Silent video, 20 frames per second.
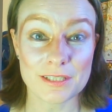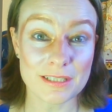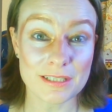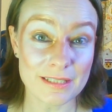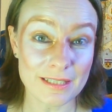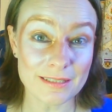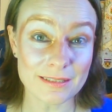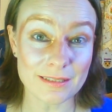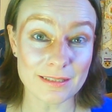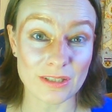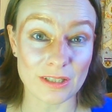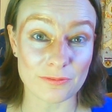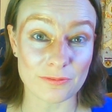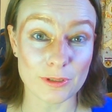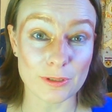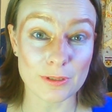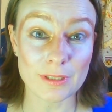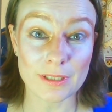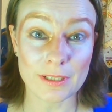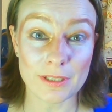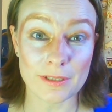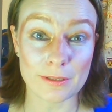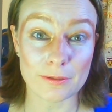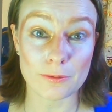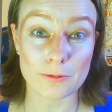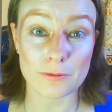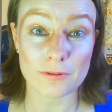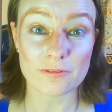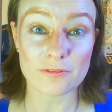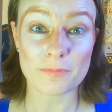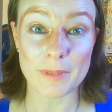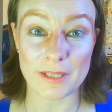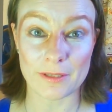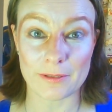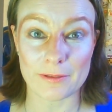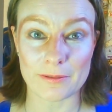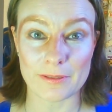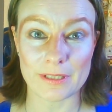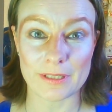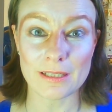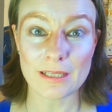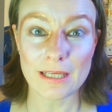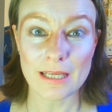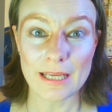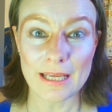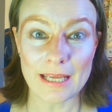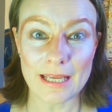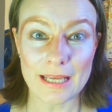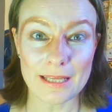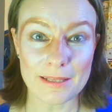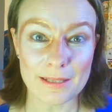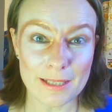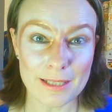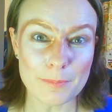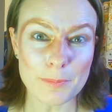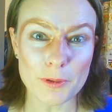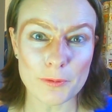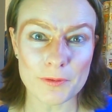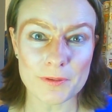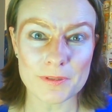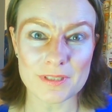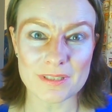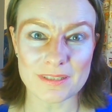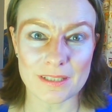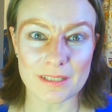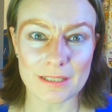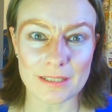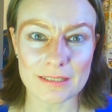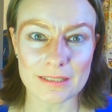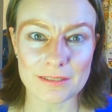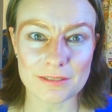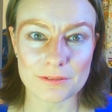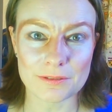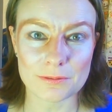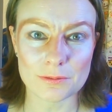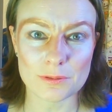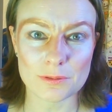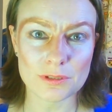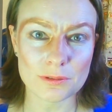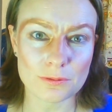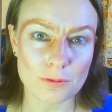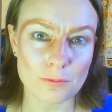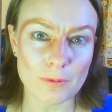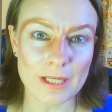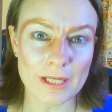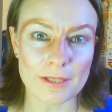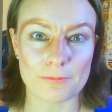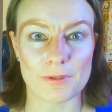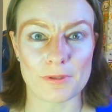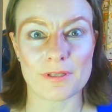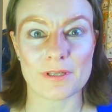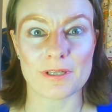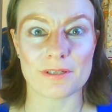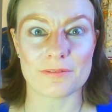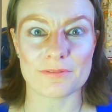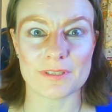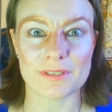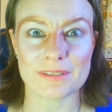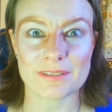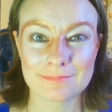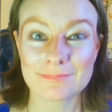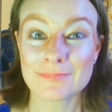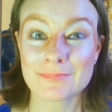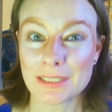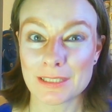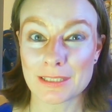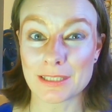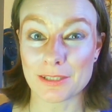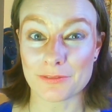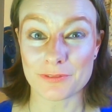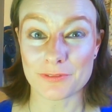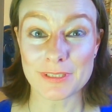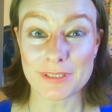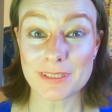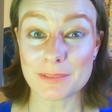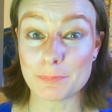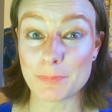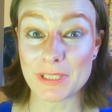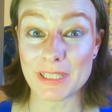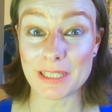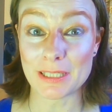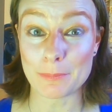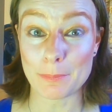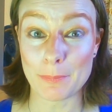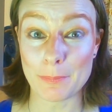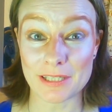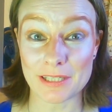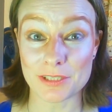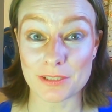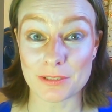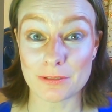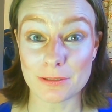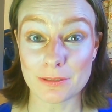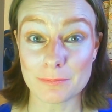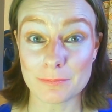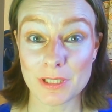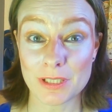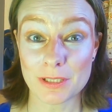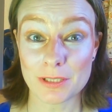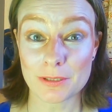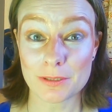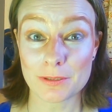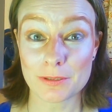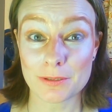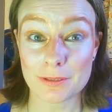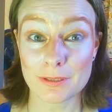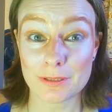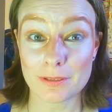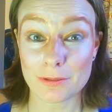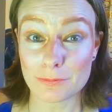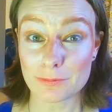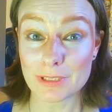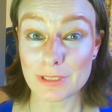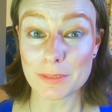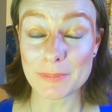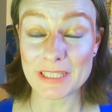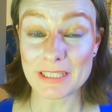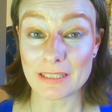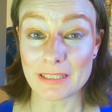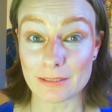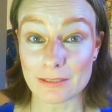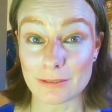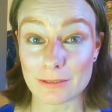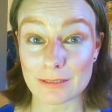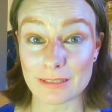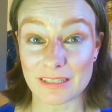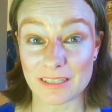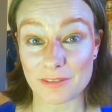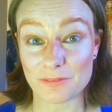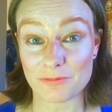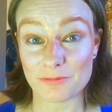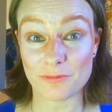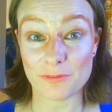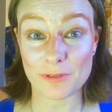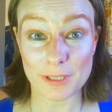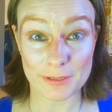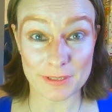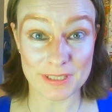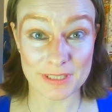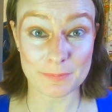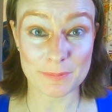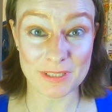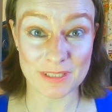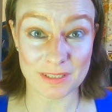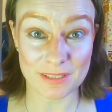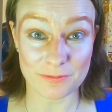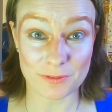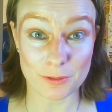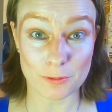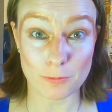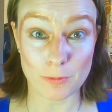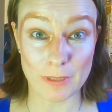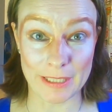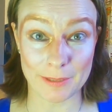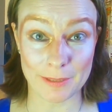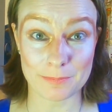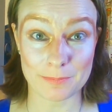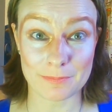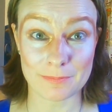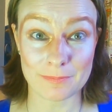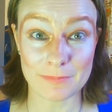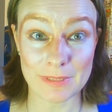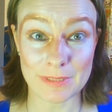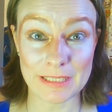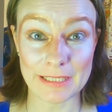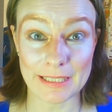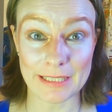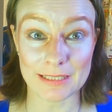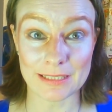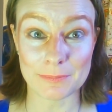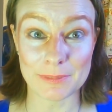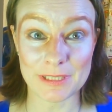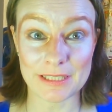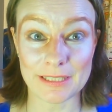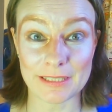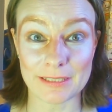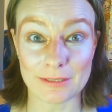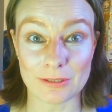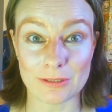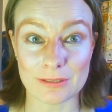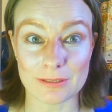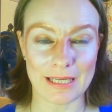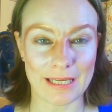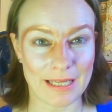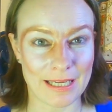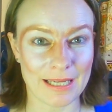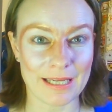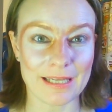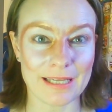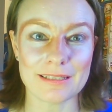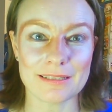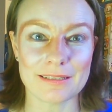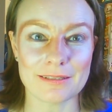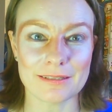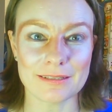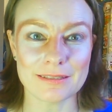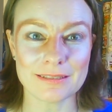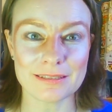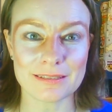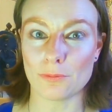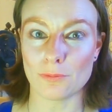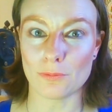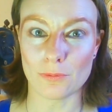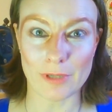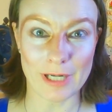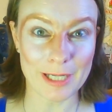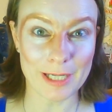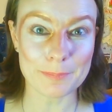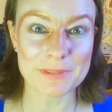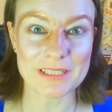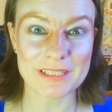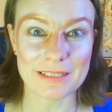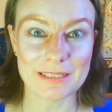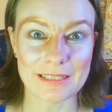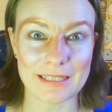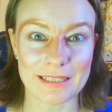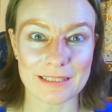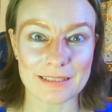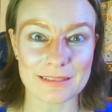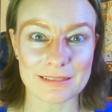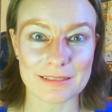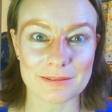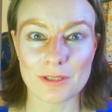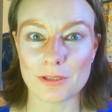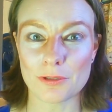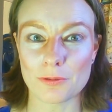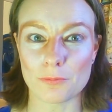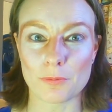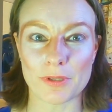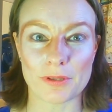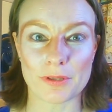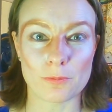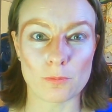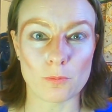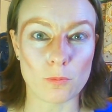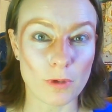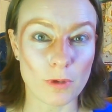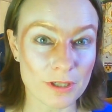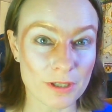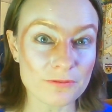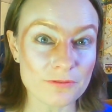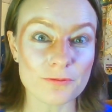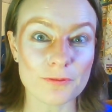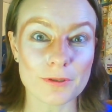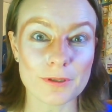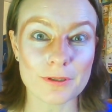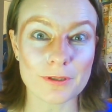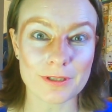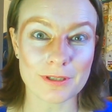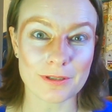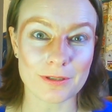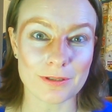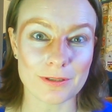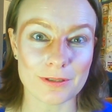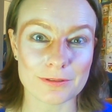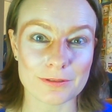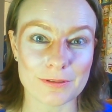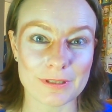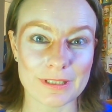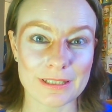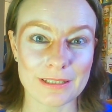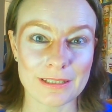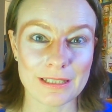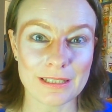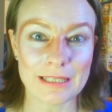takes a lover, the Lord of Penthlin, and they both decide to do away with Guffey's. Guffey's, being magical, could only be killed in a very specific way. He had to be killed at dusk, wrapped in a net, with one foot on a cauldron